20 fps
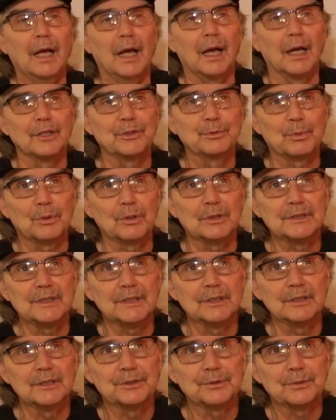Uh, Sports
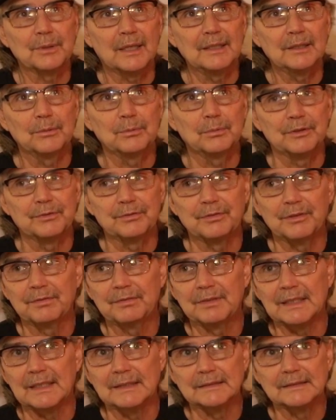Illustrated was
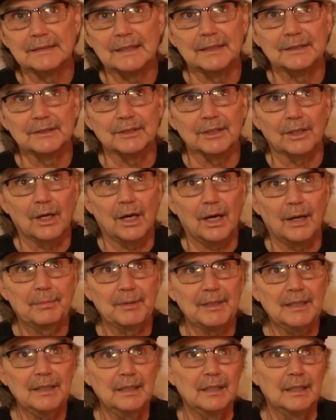fifteen cents a
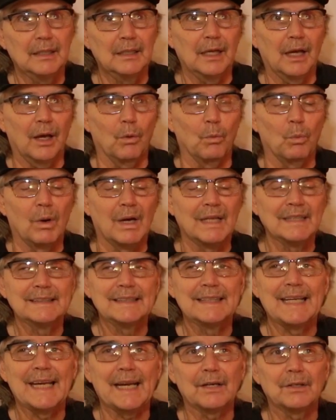copy. A
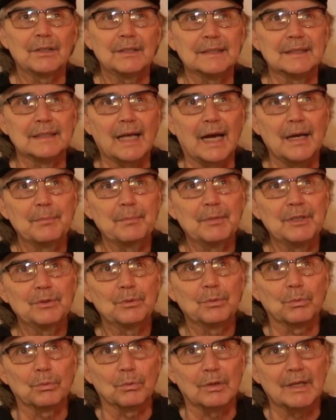one-carat diamond
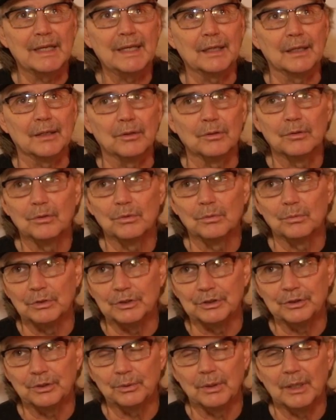ring
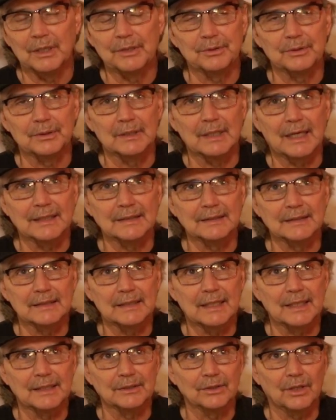was two hundred
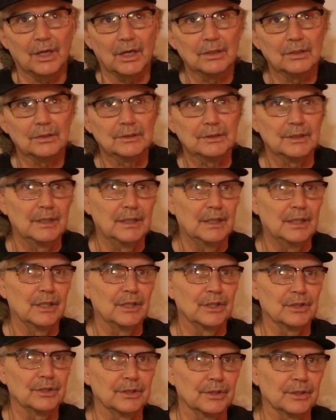ninety-nine dollars.
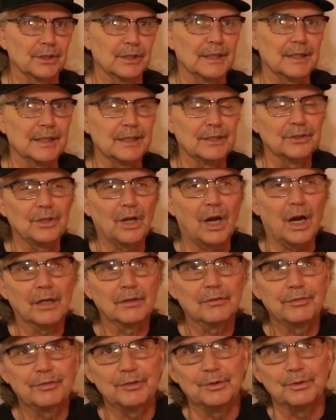You could get
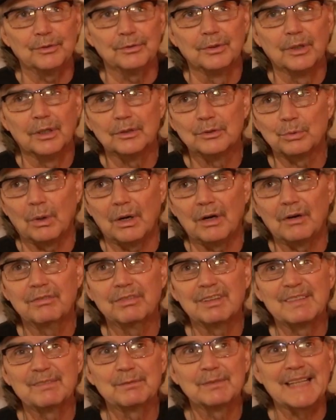dog food, twelve
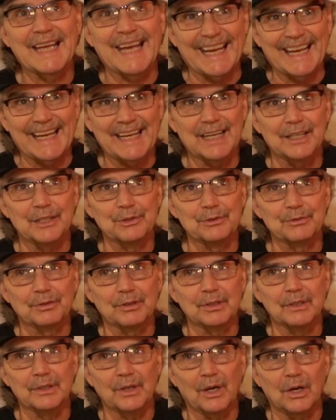cans
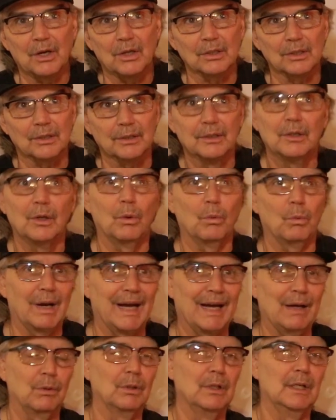for a dollar.
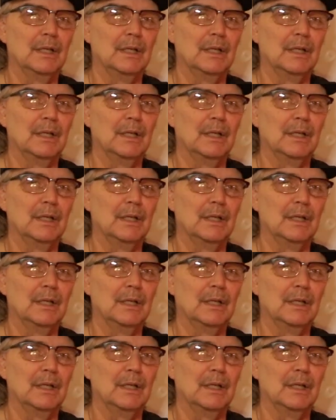Wow.